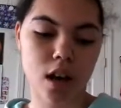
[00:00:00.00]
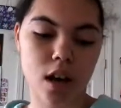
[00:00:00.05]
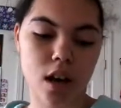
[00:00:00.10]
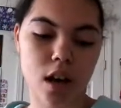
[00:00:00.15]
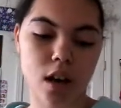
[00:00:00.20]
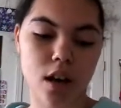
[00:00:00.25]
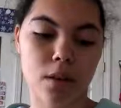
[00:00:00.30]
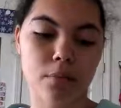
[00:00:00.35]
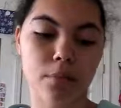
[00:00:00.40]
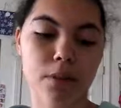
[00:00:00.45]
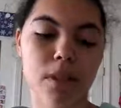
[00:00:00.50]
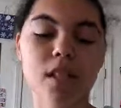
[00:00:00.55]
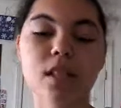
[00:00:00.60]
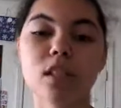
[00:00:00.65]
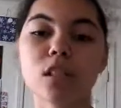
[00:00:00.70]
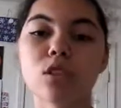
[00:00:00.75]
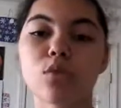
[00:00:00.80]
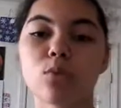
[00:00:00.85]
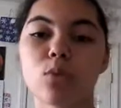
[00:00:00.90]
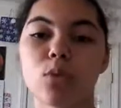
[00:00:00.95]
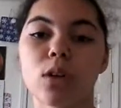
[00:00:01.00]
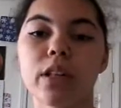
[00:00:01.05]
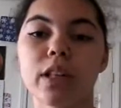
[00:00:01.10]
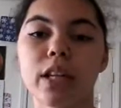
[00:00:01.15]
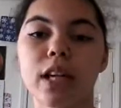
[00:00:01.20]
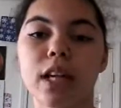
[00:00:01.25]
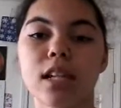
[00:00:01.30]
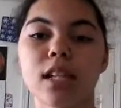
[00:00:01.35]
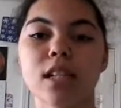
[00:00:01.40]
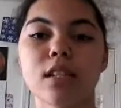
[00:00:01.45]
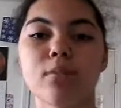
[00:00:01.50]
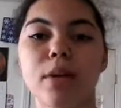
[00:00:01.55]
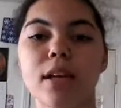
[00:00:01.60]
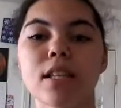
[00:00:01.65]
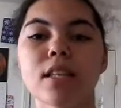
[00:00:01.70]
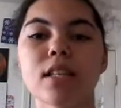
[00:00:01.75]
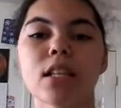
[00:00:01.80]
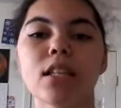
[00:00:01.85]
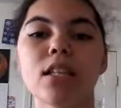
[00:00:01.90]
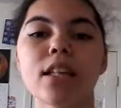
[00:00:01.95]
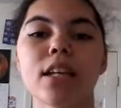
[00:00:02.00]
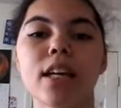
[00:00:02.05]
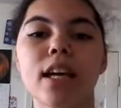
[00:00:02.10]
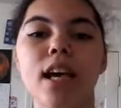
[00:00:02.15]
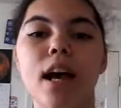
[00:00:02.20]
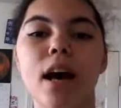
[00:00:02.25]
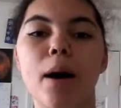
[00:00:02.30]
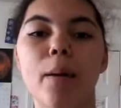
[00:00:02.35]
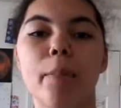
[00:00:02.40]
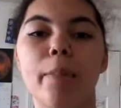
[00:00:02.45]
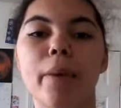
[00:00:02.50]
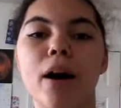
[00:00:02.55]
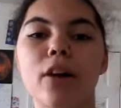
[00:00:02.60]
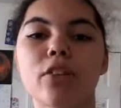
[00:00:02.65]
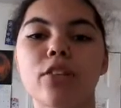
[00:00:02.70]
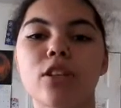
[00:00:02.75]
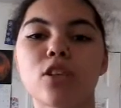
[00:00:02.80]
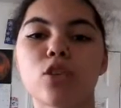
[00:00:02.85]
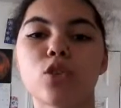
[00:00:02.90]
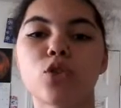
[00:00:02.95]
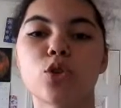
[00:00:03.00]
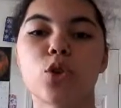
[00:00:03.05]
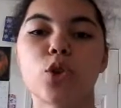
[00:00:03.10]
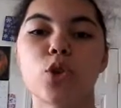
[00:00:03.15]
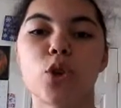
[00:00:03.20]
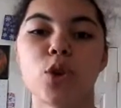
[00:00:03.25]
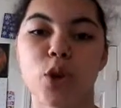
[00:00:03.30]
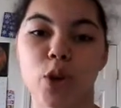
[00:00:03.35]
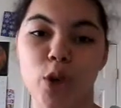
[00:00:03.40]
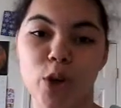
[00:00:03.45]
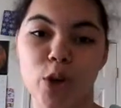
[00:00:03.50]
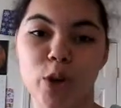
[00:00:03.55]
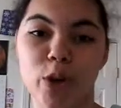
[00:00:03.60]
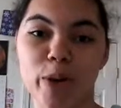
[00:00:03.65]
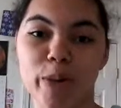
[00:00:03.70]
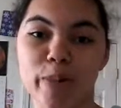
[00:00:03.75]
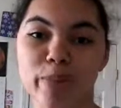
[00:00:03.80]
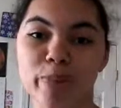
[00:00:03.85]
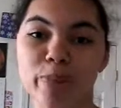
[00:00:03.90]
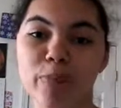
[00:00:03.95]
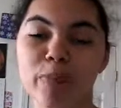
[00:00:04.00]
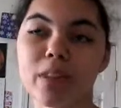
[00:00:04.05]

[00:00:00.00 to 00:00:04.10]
But this is really good. It's basically about this girl.